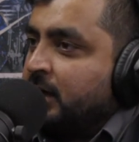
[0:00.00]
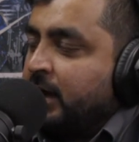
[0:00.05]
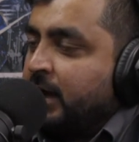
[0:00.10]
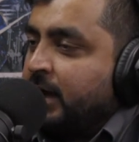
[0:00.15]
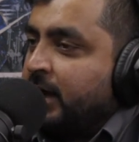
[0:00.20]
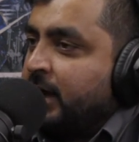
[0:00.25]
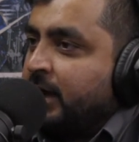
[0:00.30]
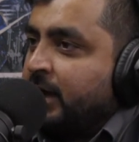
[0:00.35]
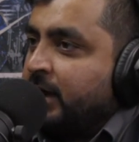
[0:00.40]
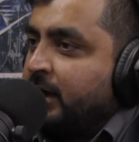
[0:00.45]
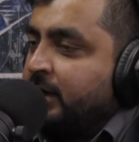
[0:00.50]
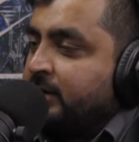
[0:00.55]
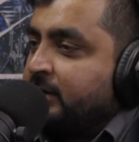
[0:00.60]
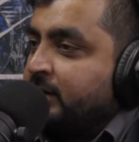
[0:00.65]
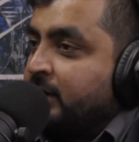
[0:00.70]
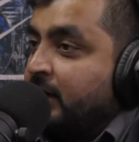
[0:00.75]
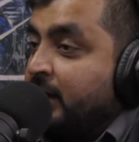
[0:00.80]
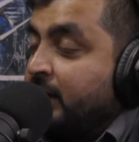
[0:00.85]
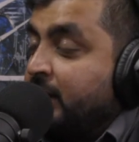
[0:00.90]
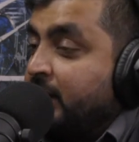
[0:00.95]

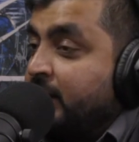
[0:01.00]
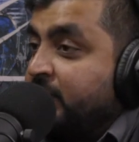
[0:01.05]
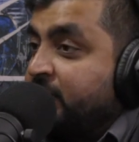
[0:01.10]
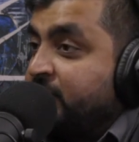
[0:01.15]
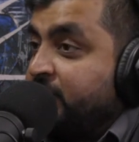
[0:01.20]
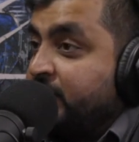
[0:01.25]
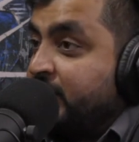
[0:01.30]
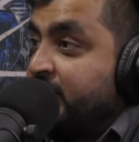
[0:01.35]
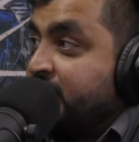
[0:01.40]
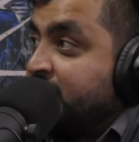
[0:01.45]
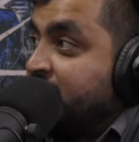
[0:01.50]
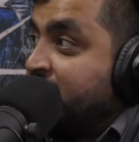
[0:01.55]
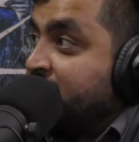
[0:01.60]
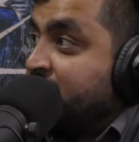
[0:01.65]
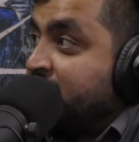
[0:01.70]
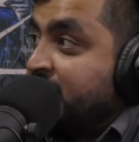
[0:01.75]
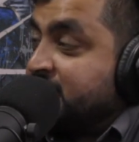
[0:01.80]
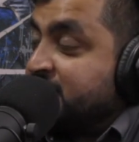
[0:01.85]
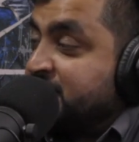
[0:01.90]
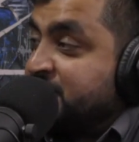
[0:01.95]
and treat
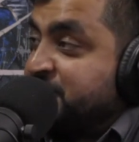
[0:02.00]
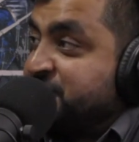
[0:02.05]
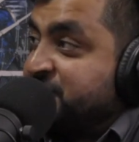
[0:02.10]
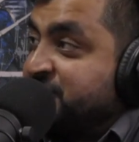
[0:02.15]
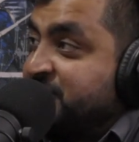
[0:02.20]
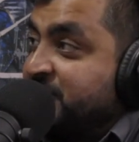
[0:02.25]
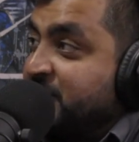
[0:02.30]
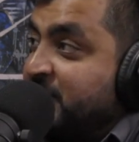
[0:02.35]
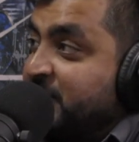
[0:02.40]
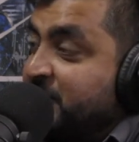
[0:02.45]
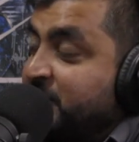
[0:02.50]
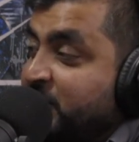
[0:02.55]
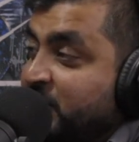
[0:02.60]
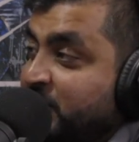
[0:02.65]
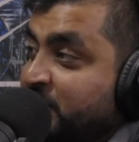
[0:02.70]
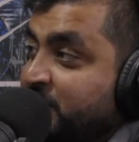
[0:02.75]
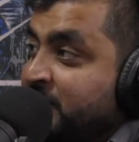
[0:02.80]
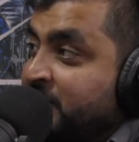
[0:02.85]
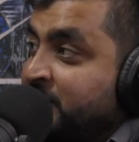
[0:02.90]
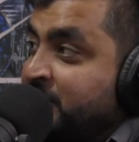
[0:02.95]
that as an engineering
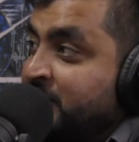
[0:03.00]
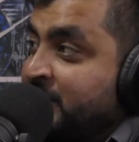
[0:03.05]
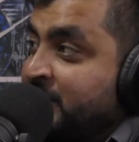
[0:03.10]
problem.